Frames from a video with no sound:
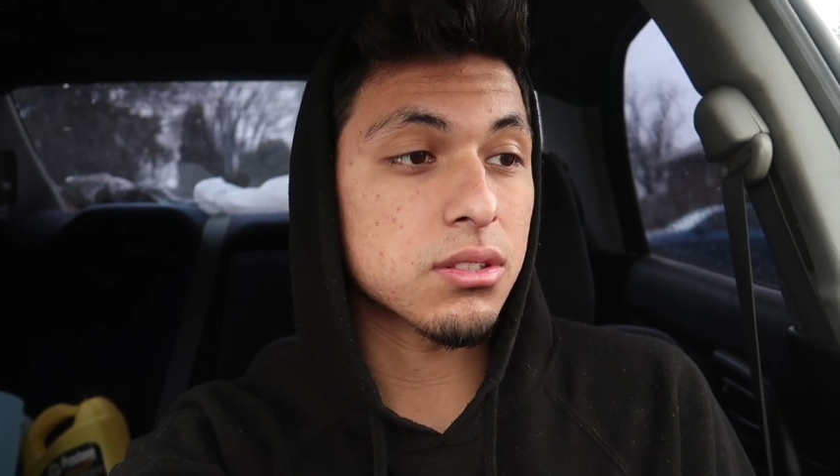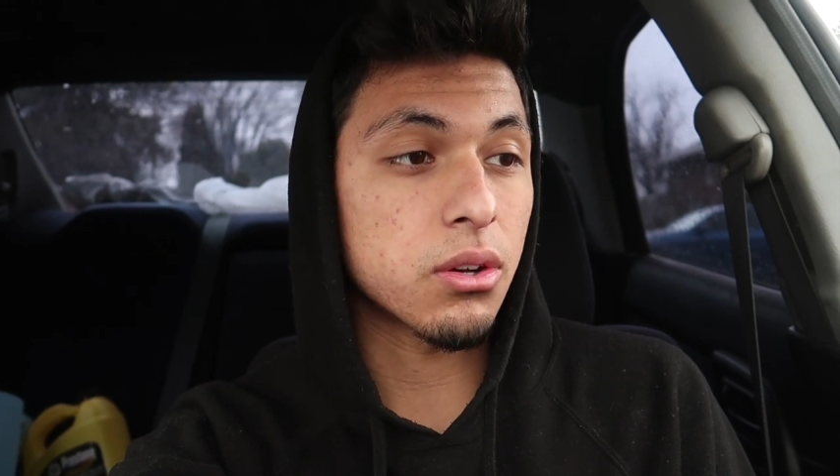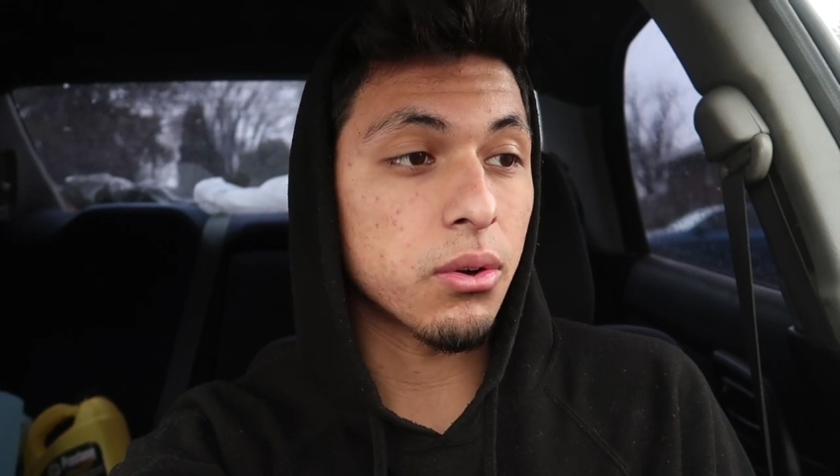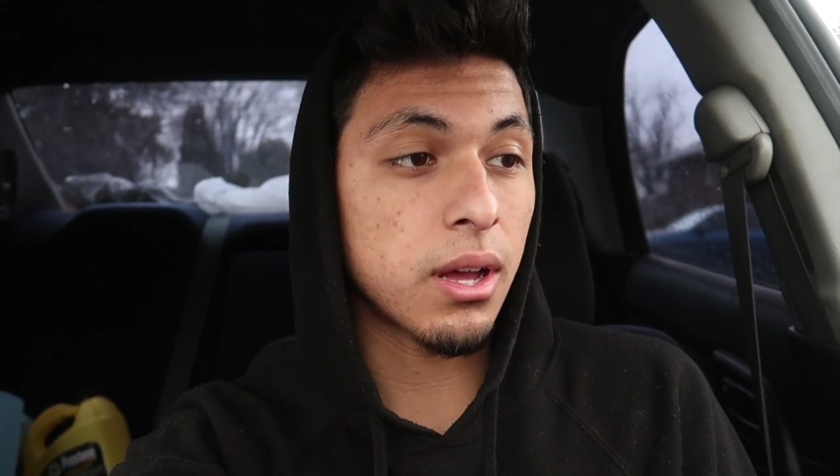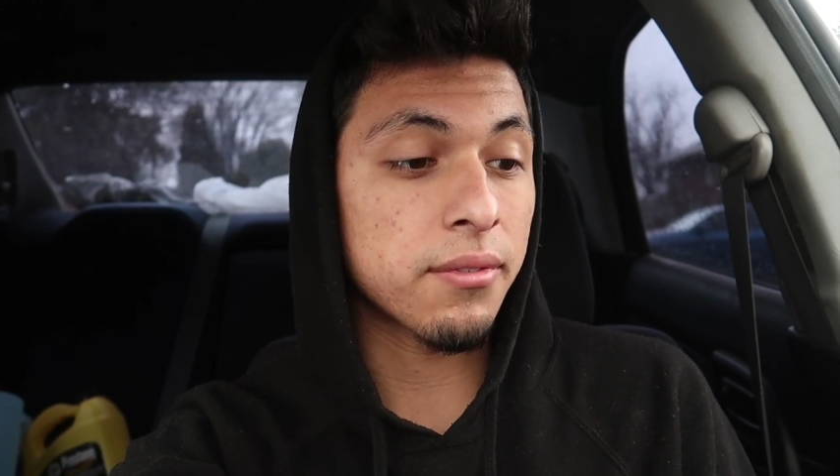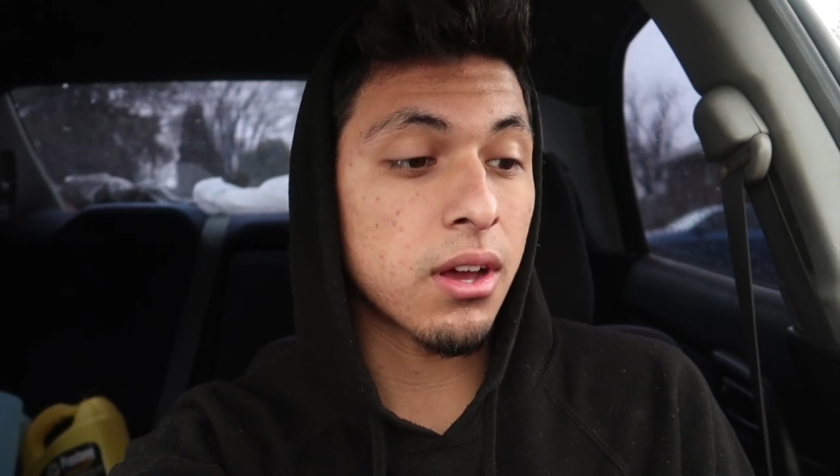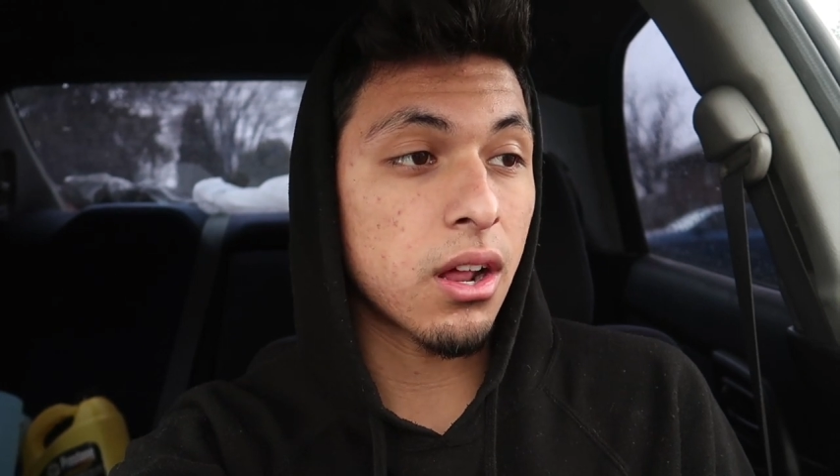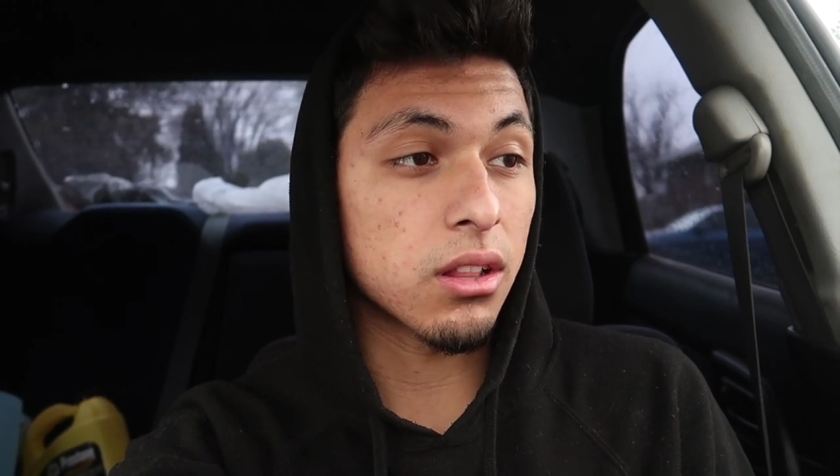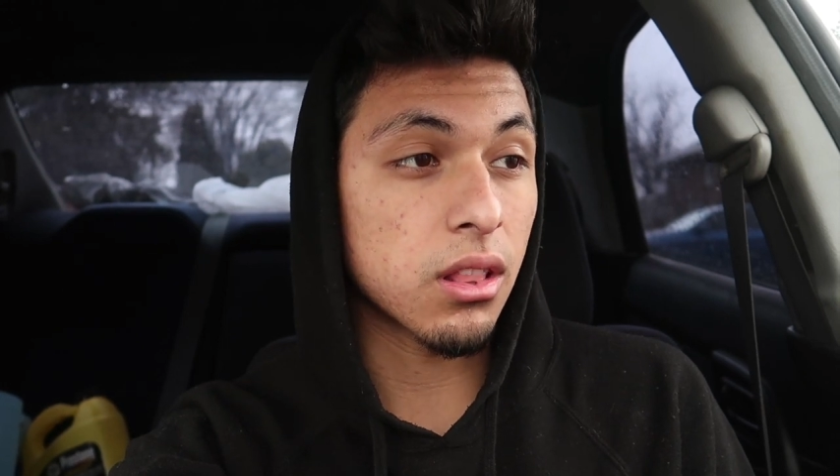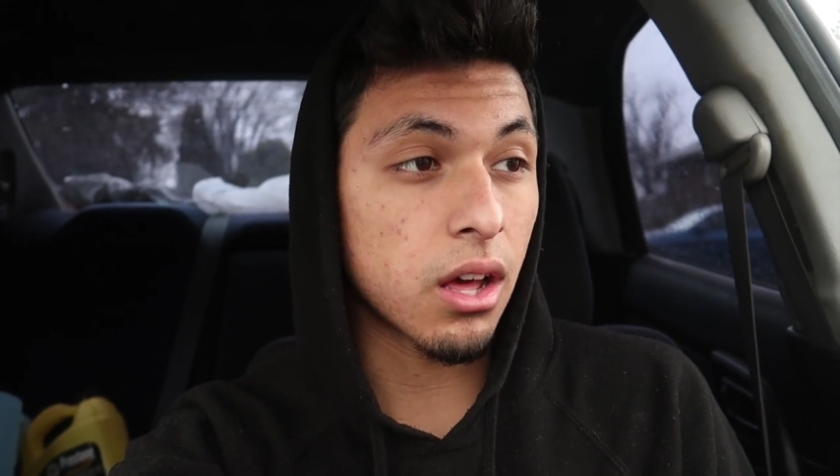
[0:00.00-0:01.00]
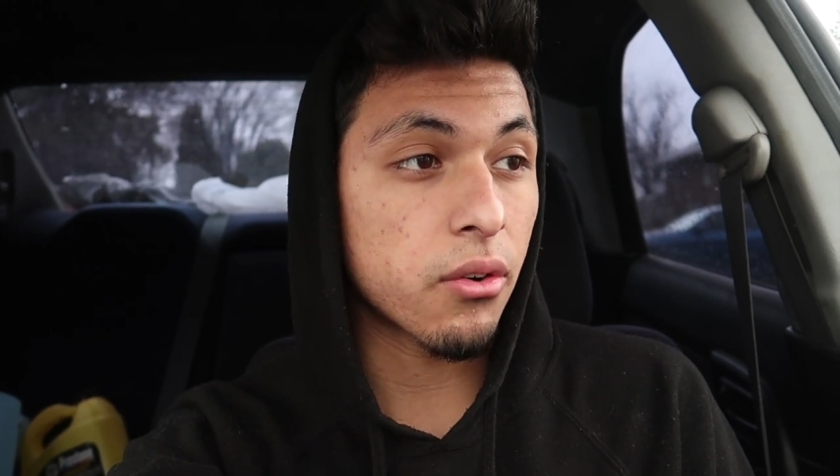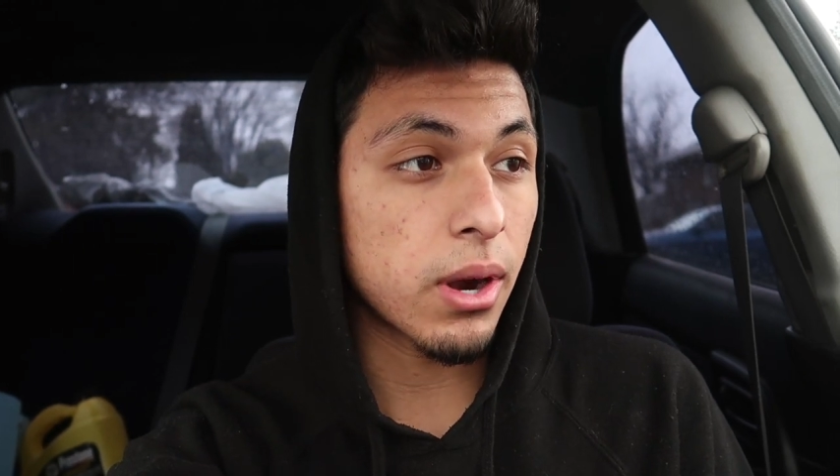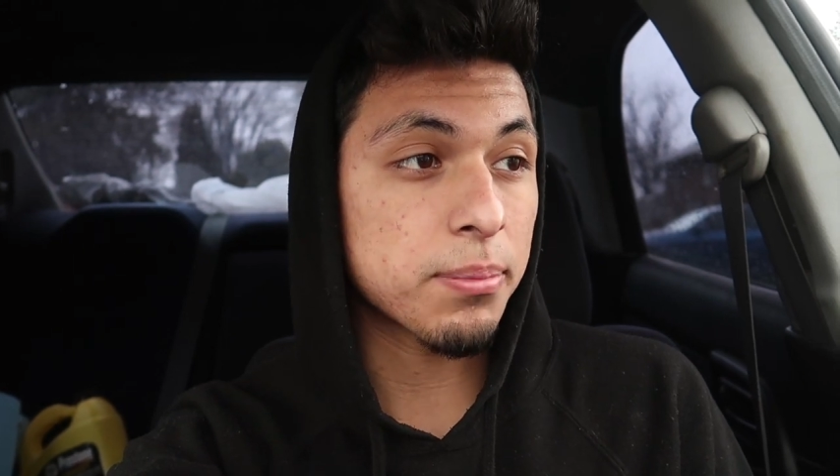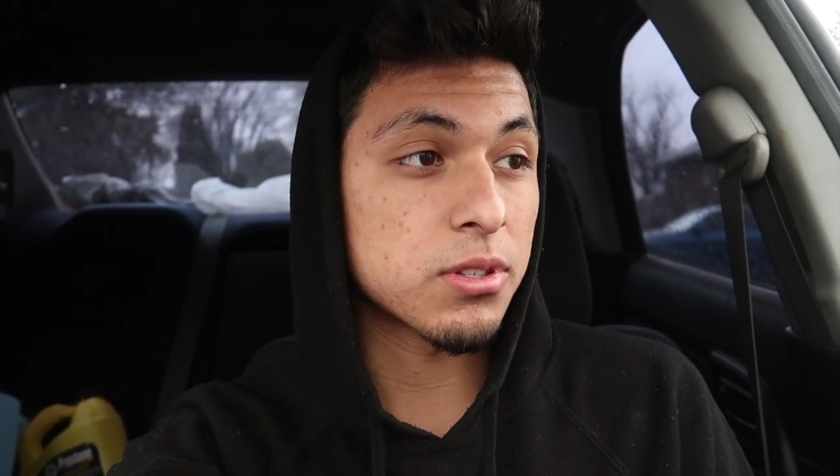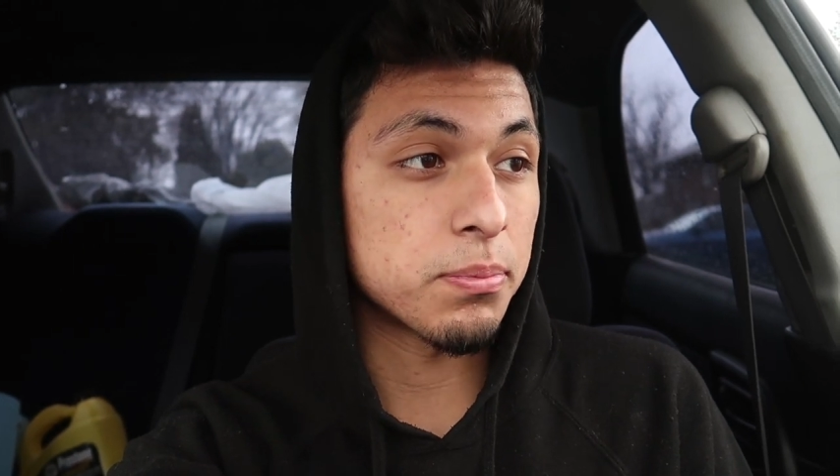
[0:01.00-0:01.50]
so I've got a lot of
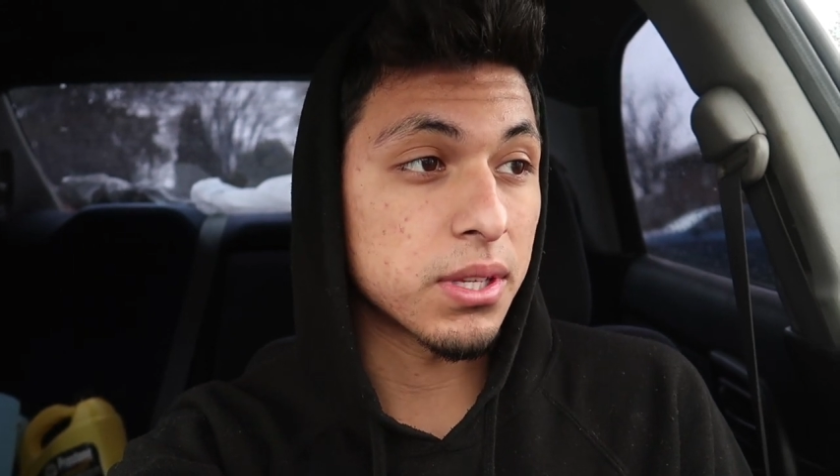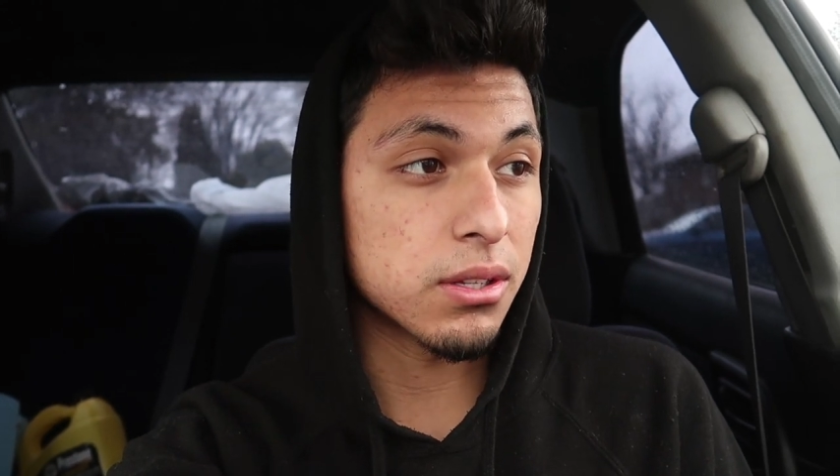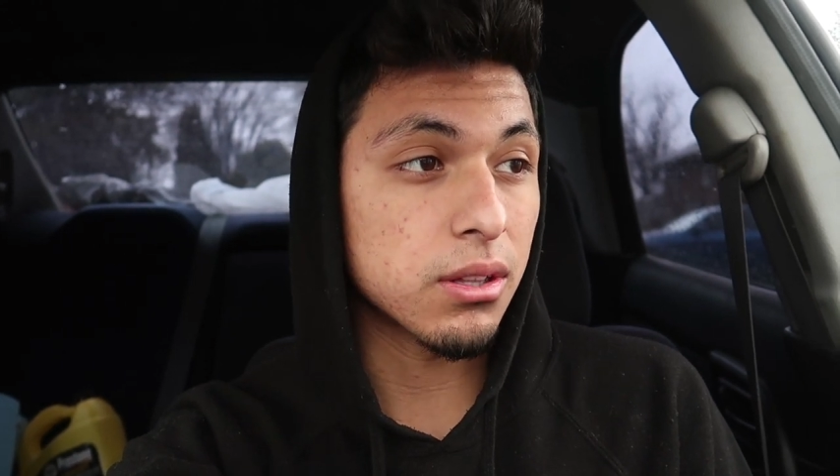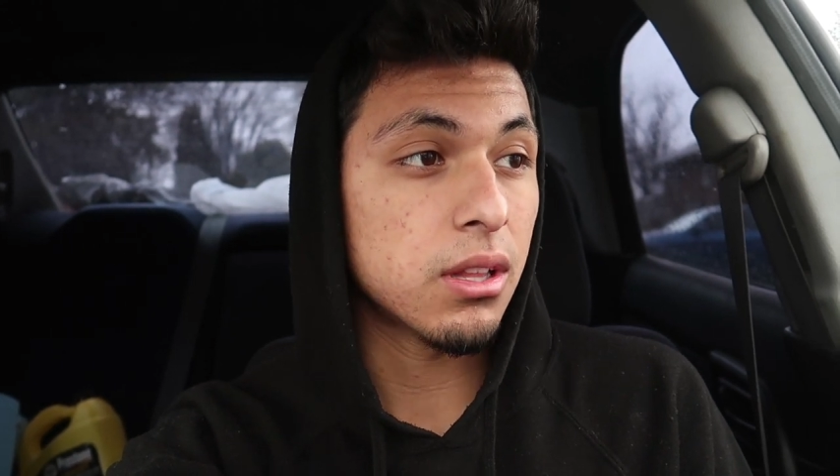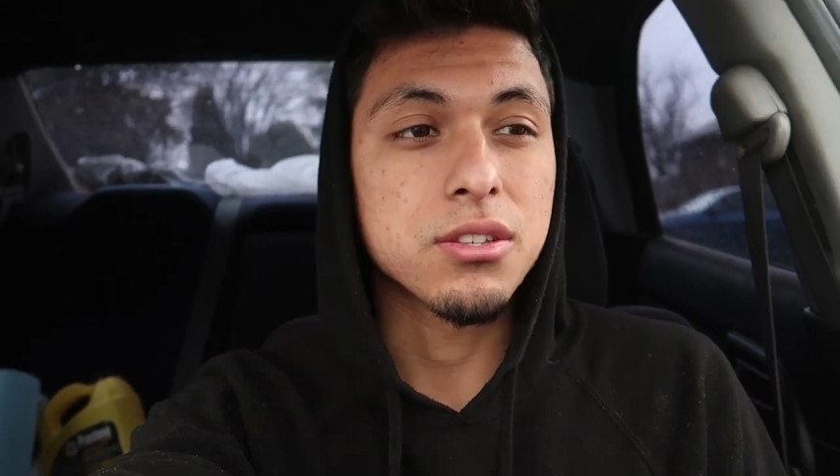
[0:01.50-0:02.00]
wrap to peel